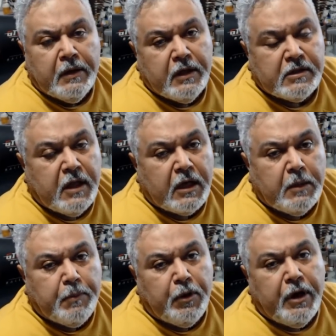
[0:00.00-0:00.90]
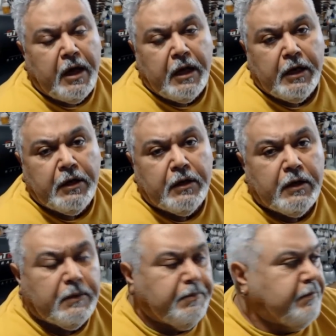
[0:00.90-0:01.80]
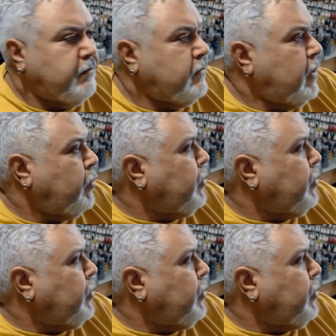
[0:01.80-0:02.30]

that's not going to burn out on you in a